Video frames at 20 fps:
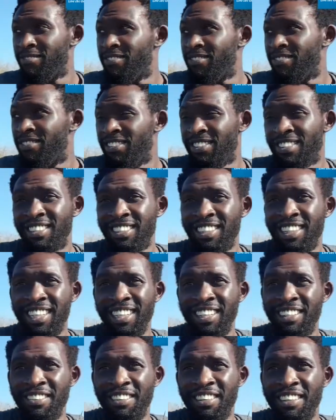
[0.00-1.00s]
Yeah. And
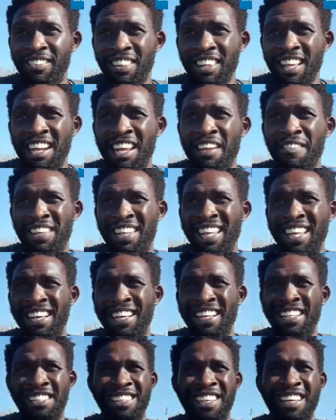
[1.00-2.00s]
even that is kind of
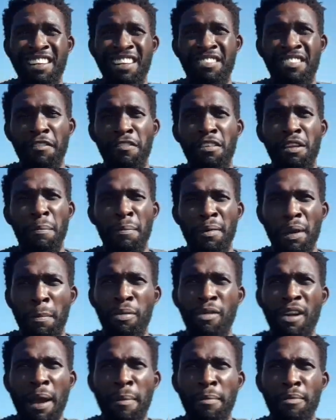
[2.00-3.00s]
the primary
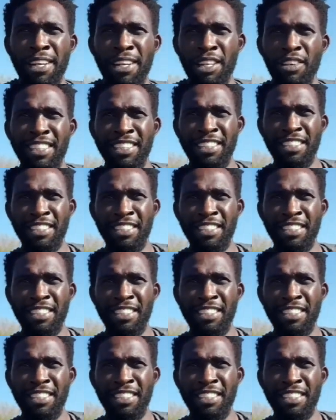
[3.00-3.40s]
noise is the birds.